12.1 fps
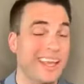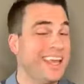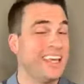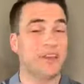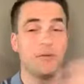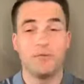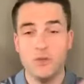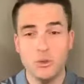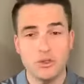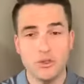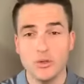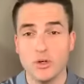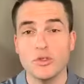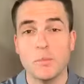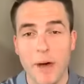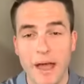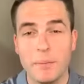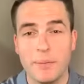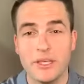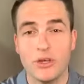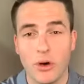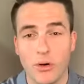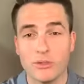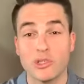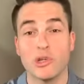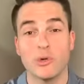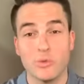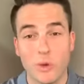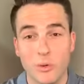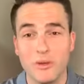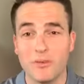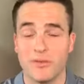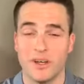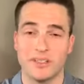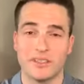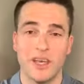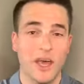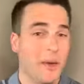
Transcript: In the future, those might be called Corona funds,